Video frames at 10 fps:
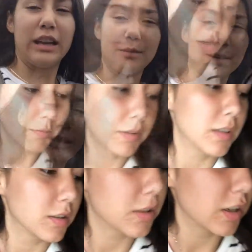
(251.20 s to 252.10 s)
Anyway, I'm
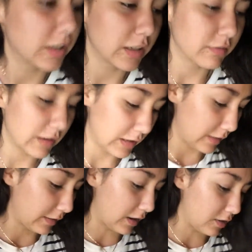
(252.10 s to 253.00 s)
gonna start getting
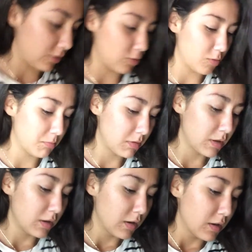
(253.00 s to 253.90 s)
ready. I got home.
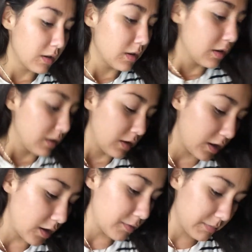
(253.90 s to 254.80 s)
I
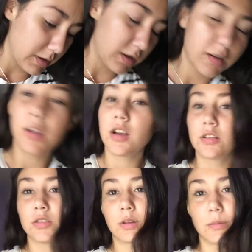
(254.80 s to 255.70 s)

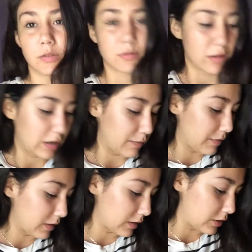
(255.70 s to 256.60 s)
don't know what I'm doing with hair. I'm
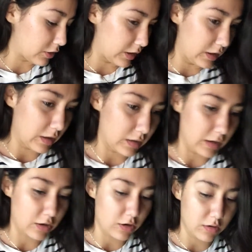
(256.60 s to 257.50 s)
probably gonna straighten it and
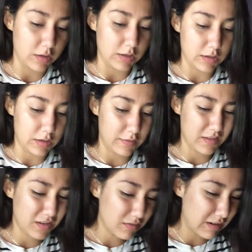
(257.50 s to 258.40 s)
like curl it, even
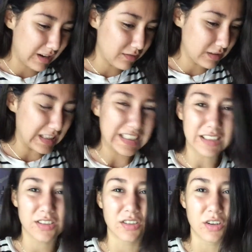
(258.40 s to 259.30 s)
though I don't think I
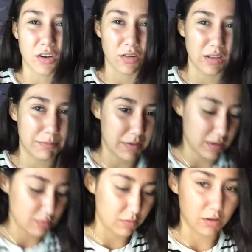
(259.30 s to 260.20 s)
should curl it, but I
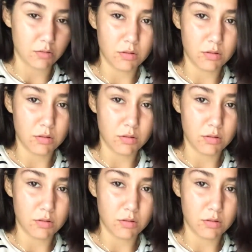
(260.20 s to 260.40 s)
don't know.